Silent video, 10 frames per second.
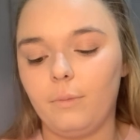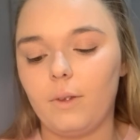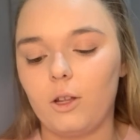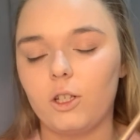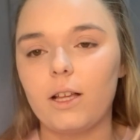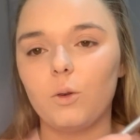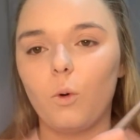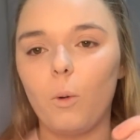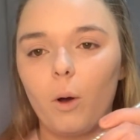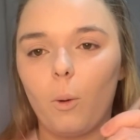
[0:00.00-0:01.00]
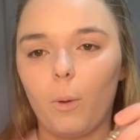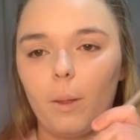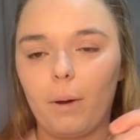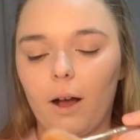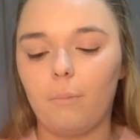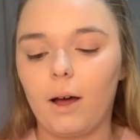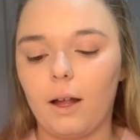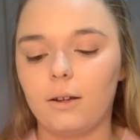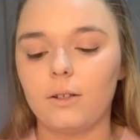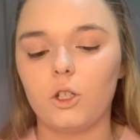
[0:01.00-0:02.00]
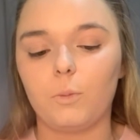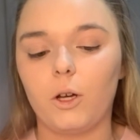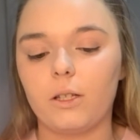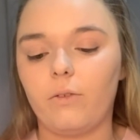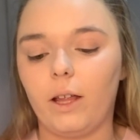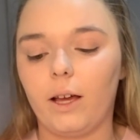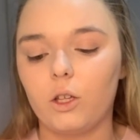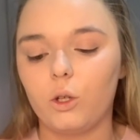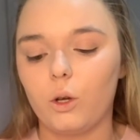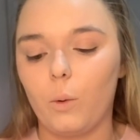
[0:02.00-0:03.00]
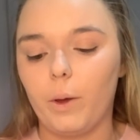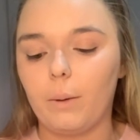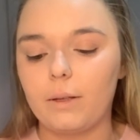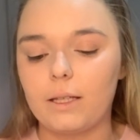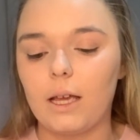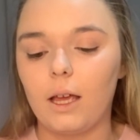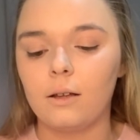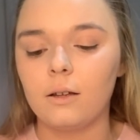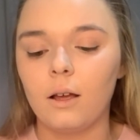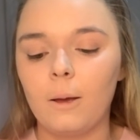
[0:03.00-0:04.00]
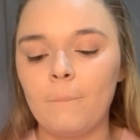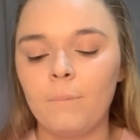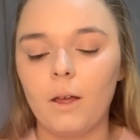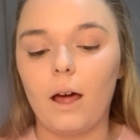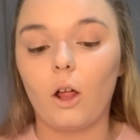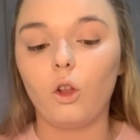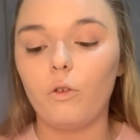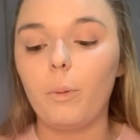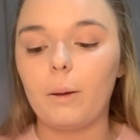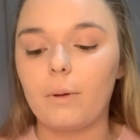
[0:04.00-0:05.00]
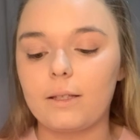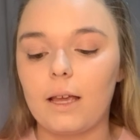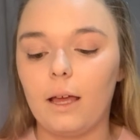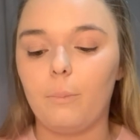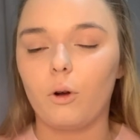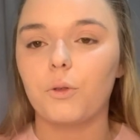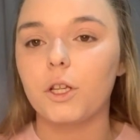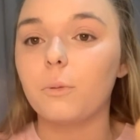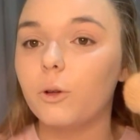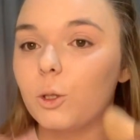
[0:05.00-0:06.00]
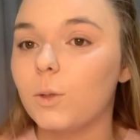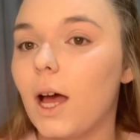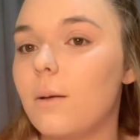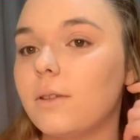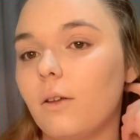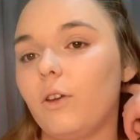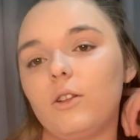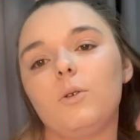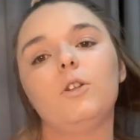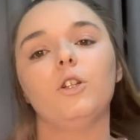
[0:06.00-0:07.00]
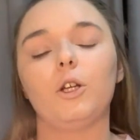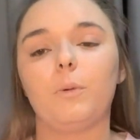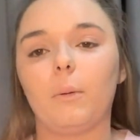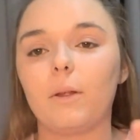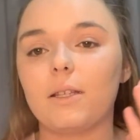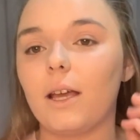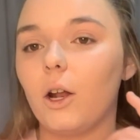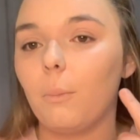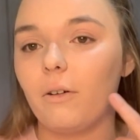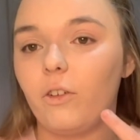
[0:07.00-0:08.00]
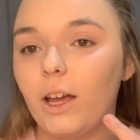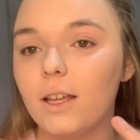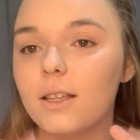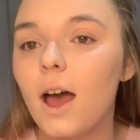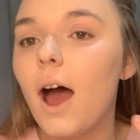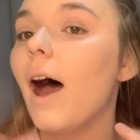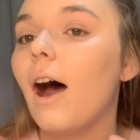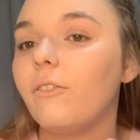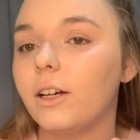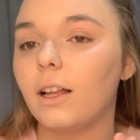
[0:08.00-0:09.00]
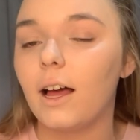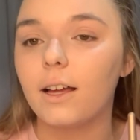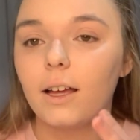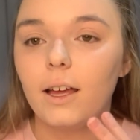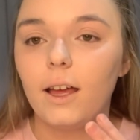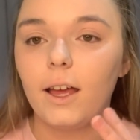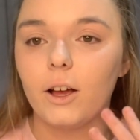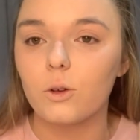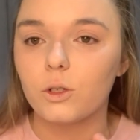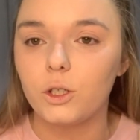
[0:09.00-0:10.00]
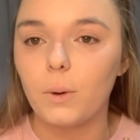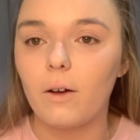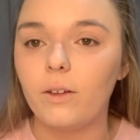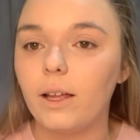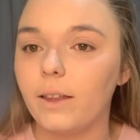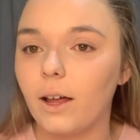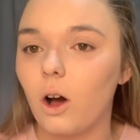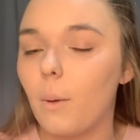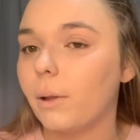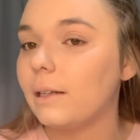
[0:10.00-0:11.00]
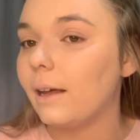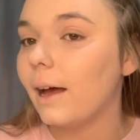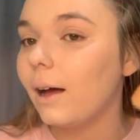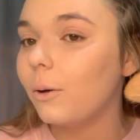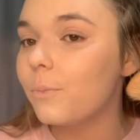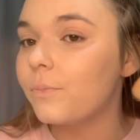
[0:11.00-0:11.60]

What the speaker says: just like to warm it up on the back of my hand just because I feel like it's so pigmented. And I love a pigmented bronzer, but sometimes if you do it too pigmented on my face, I feel like it goes on too heavy and then I can't blend it out.